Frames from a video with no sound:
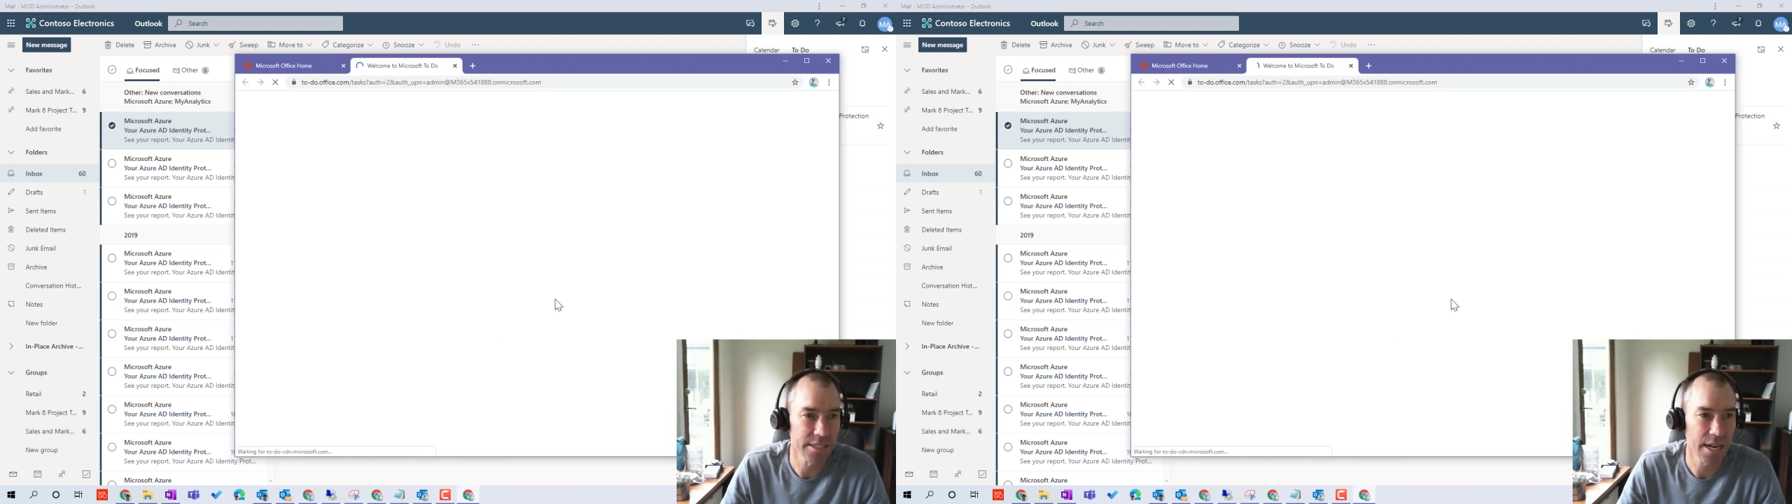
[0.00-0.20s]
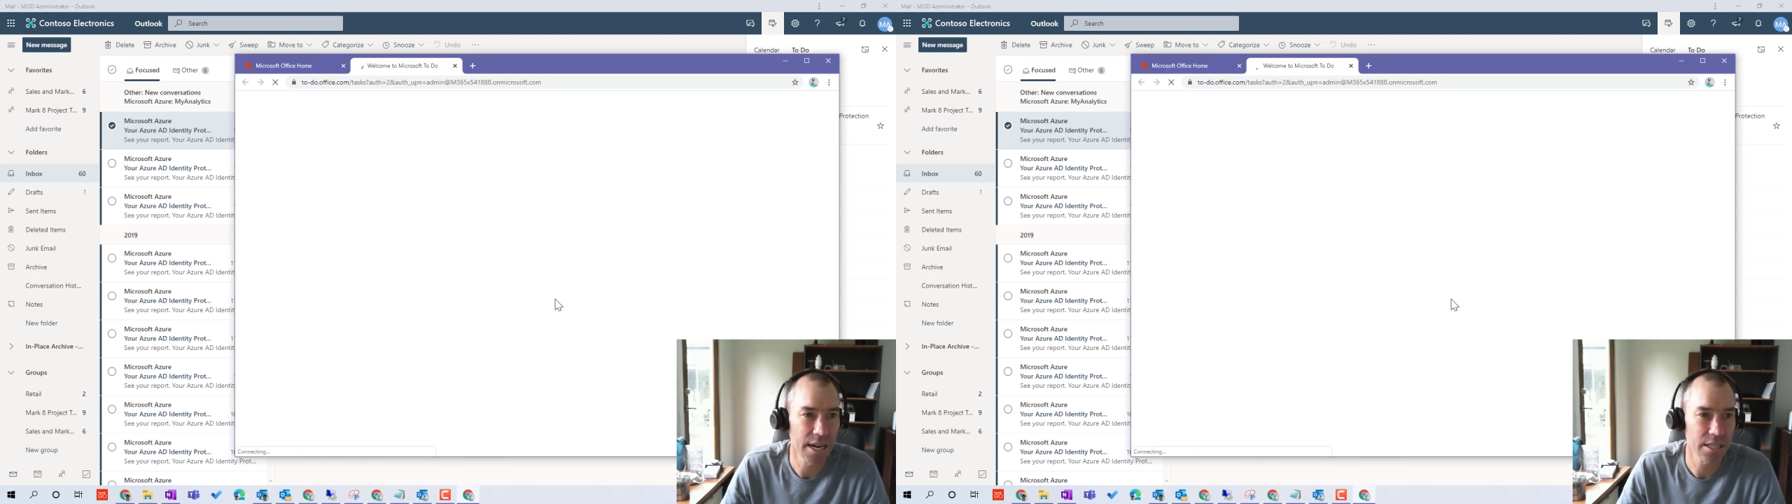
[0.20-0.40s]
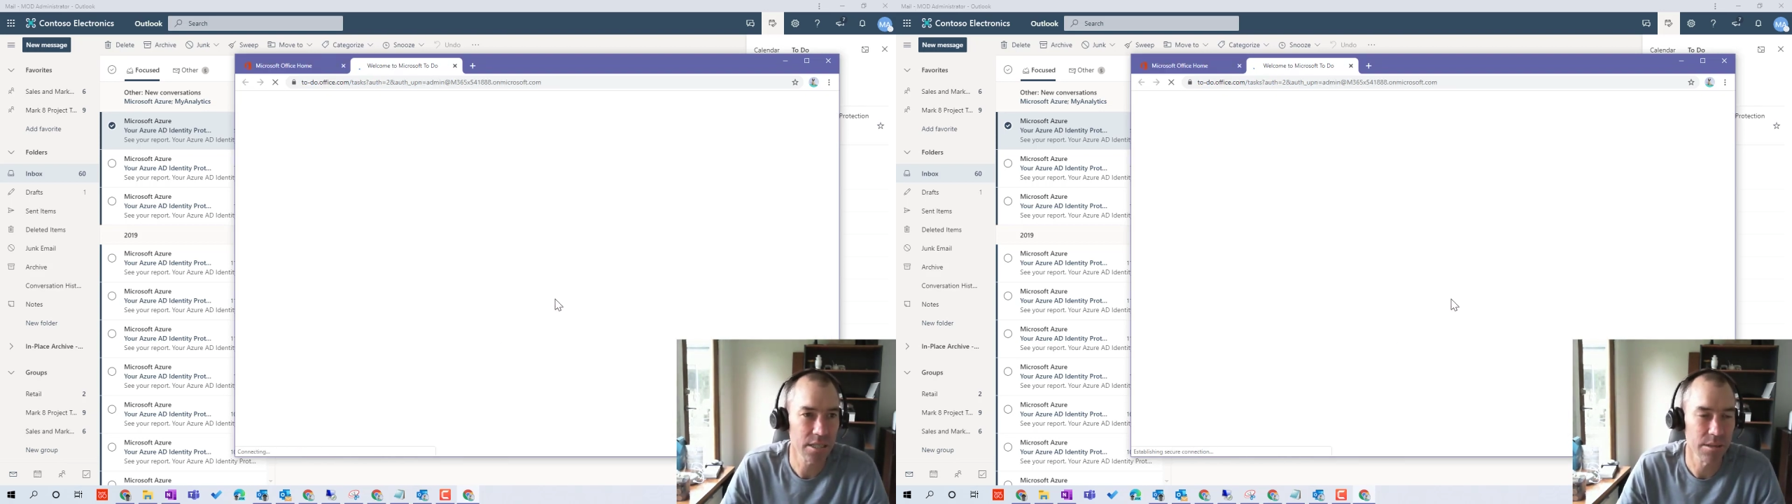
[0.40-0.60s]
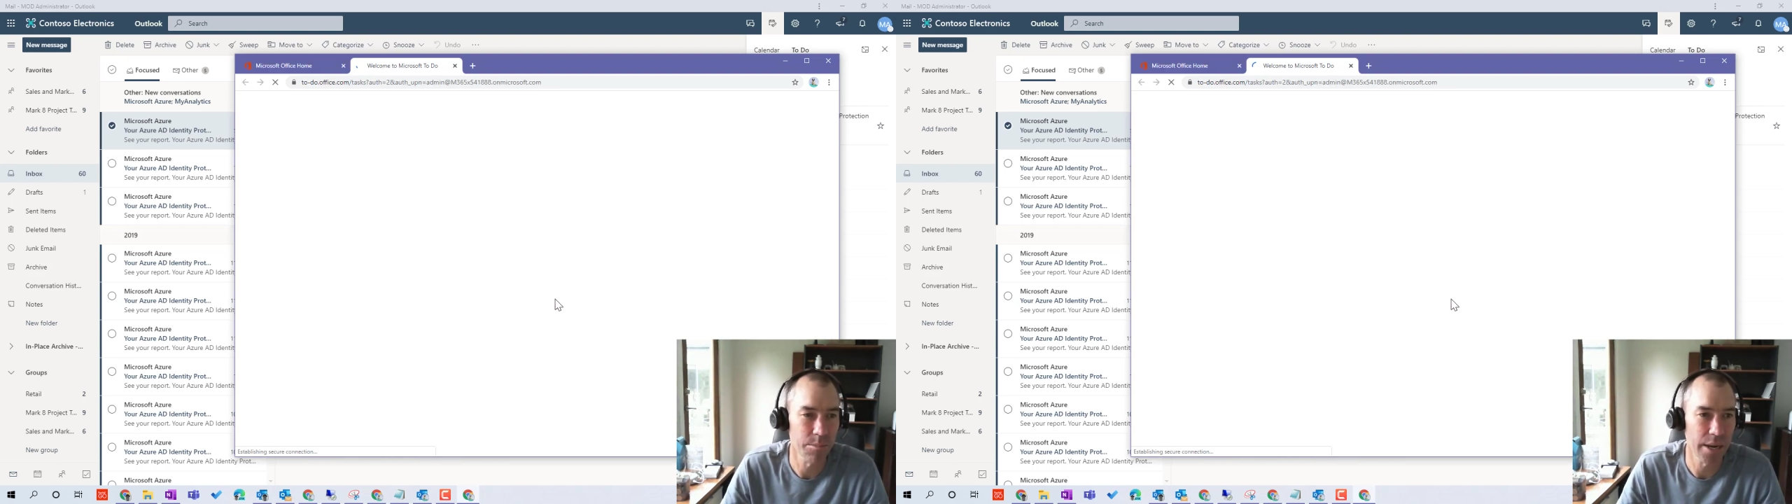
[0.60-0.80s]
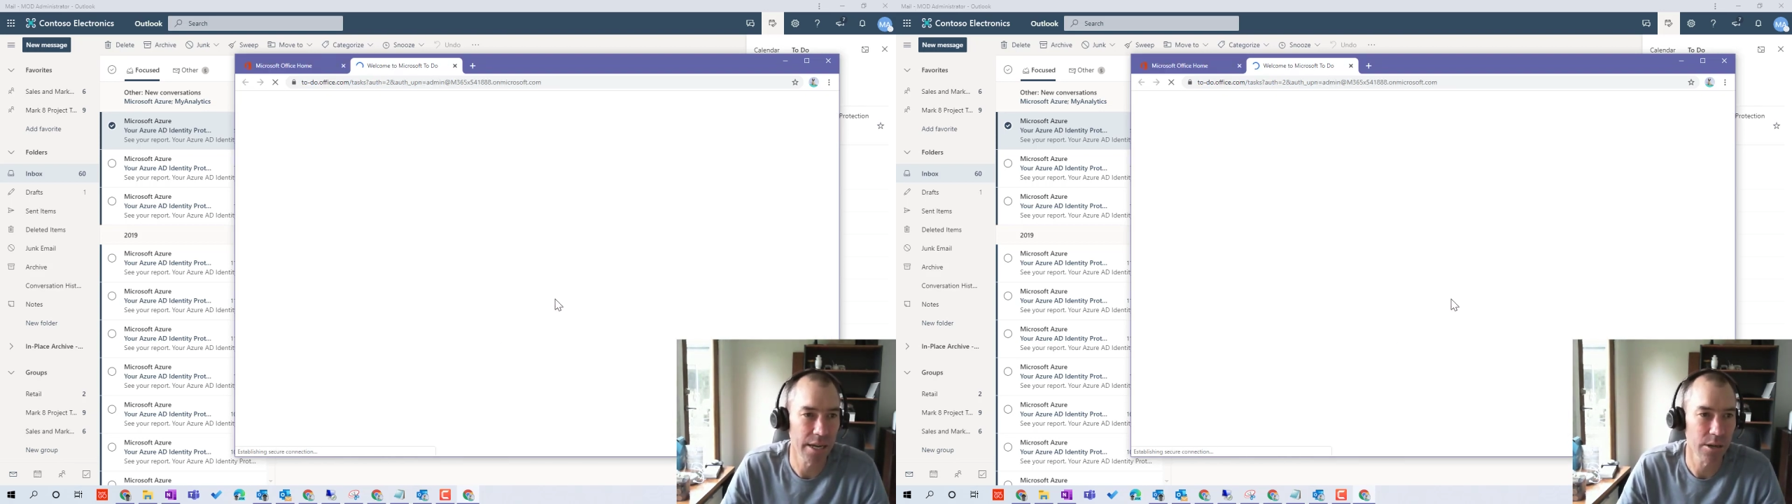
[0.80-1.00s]
task
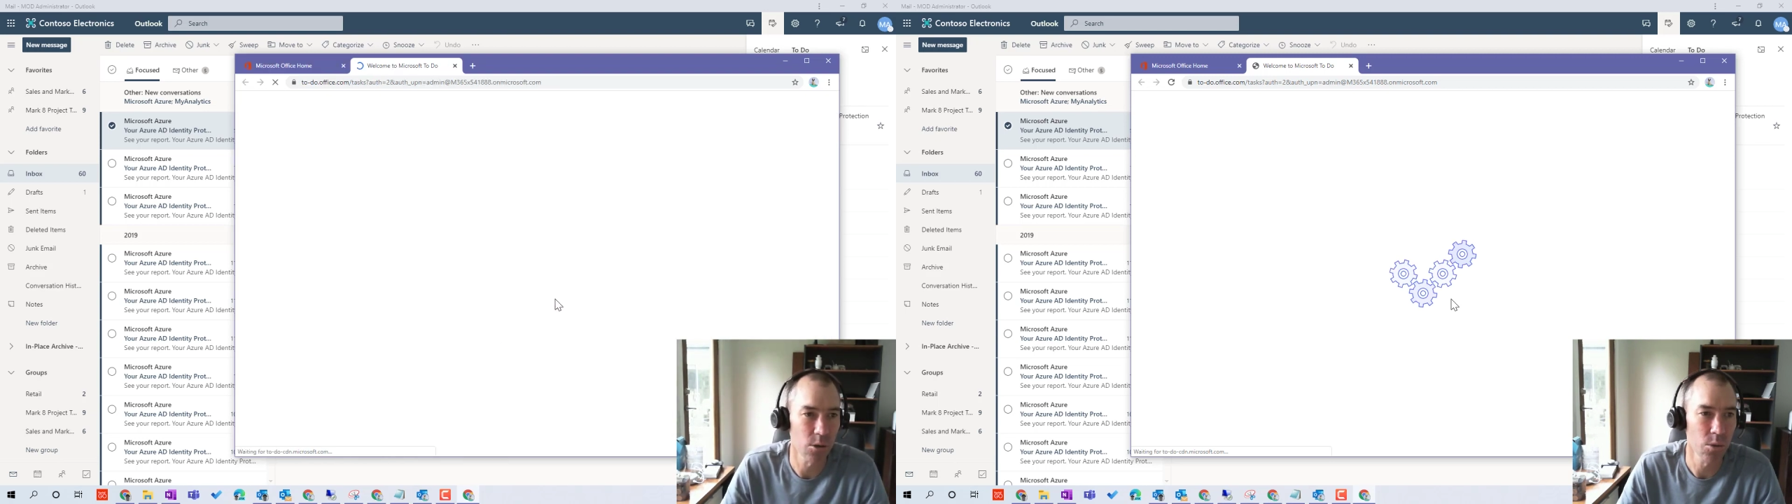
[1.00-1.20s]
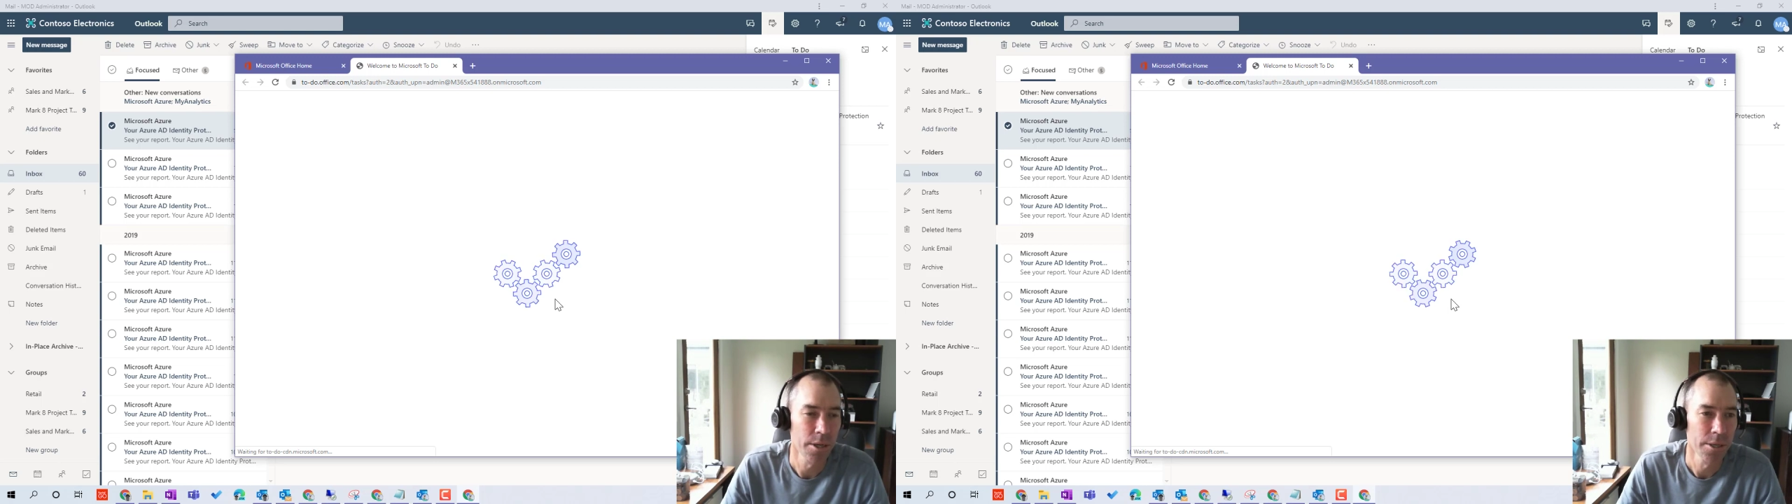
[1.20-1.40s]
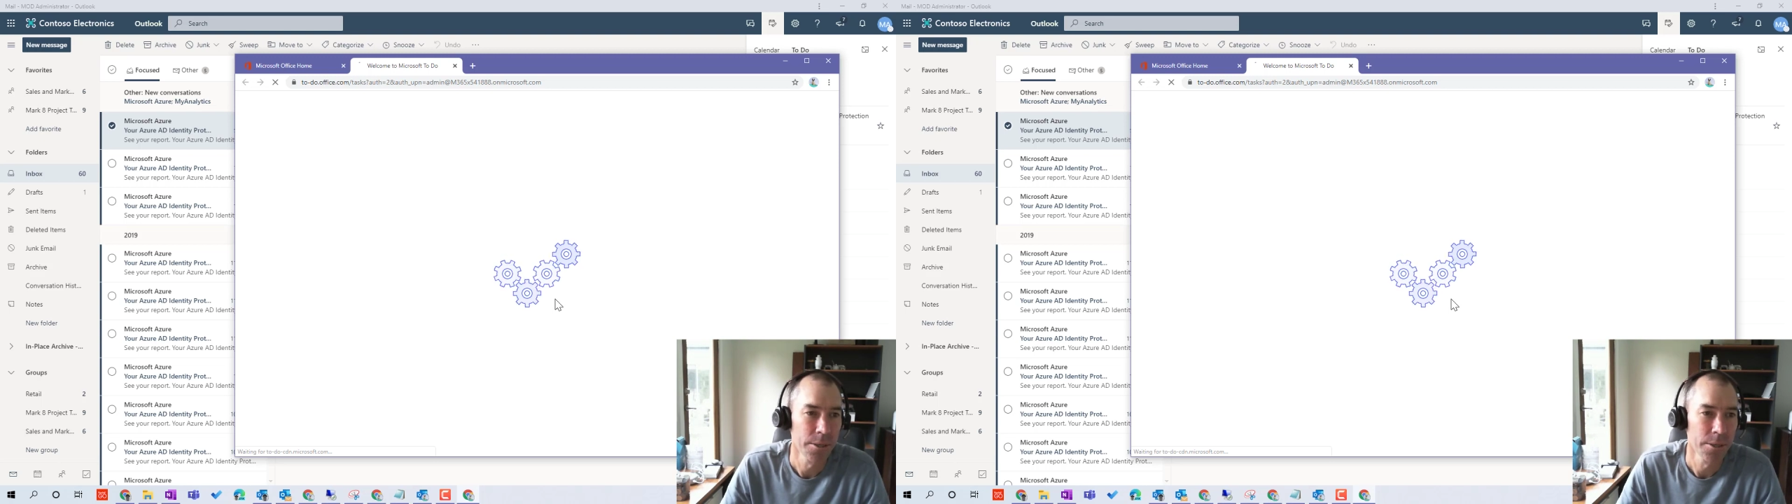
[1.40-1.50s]
panel